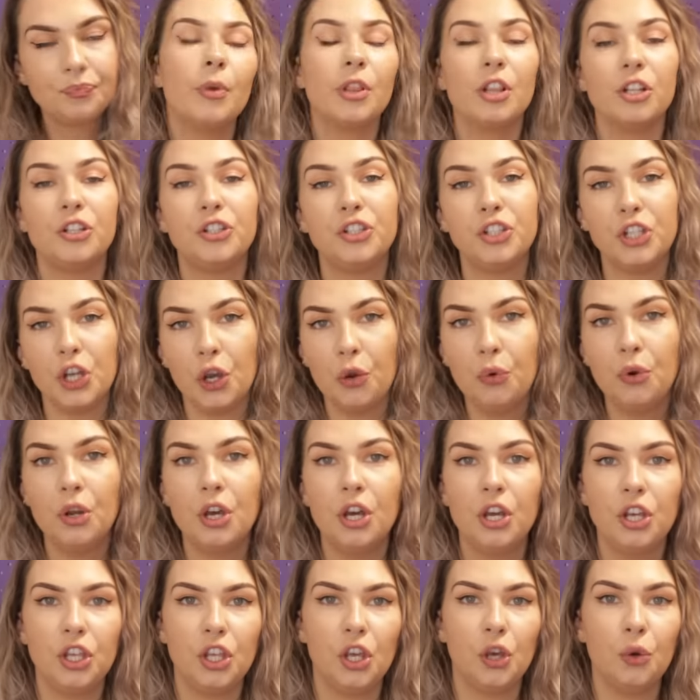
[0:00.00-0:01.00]
But the
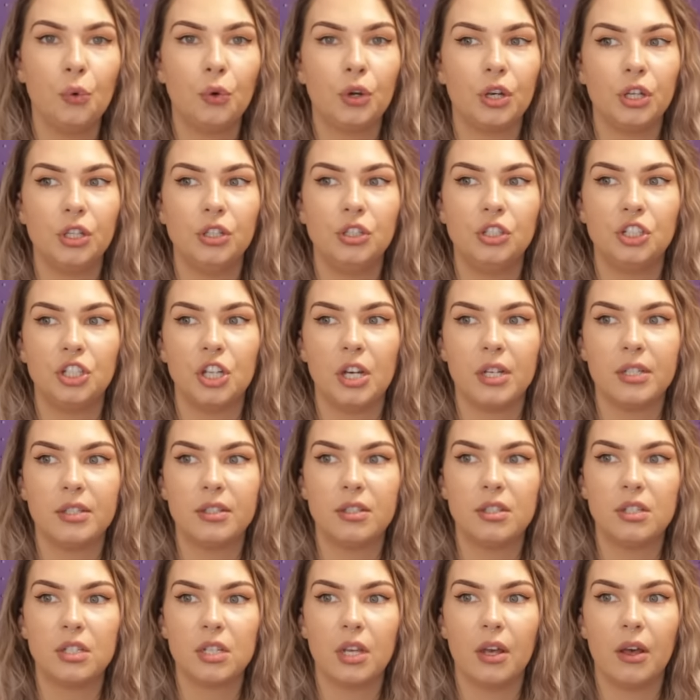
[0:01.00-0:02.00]
sooner you can
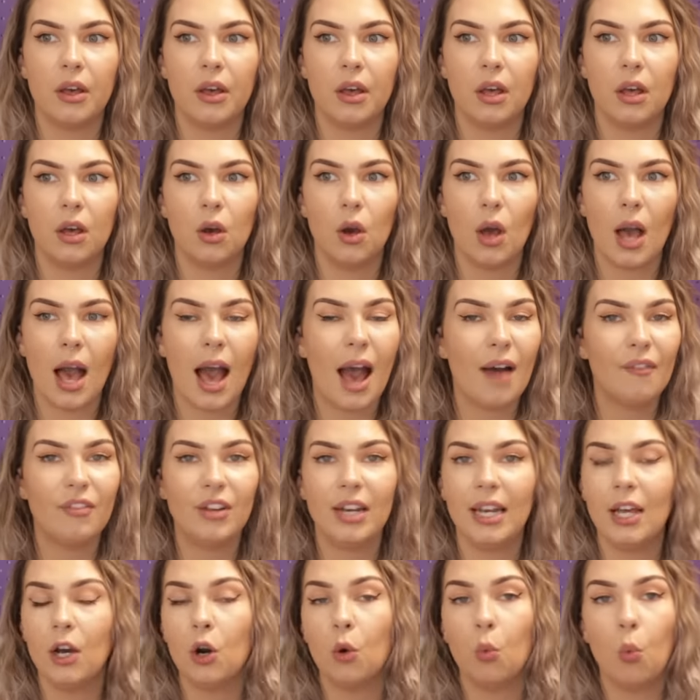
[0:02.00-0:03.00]
just have
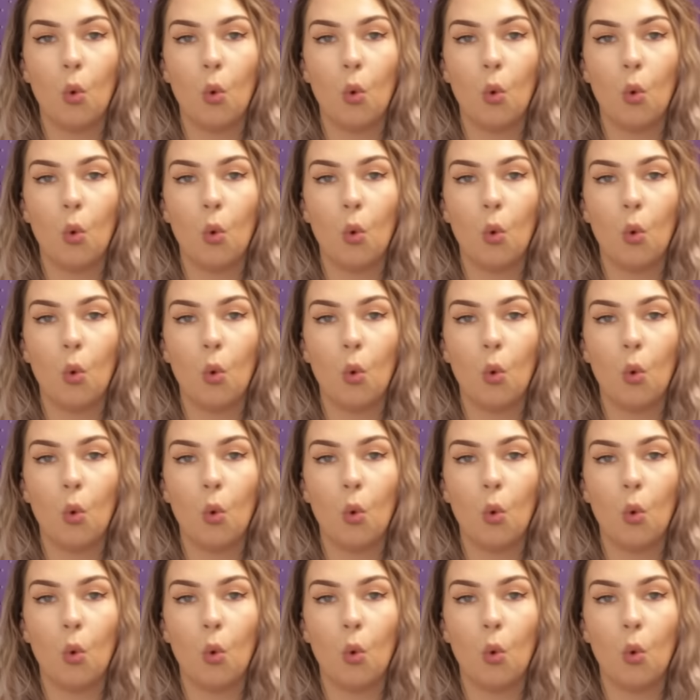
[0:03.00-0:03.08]
a little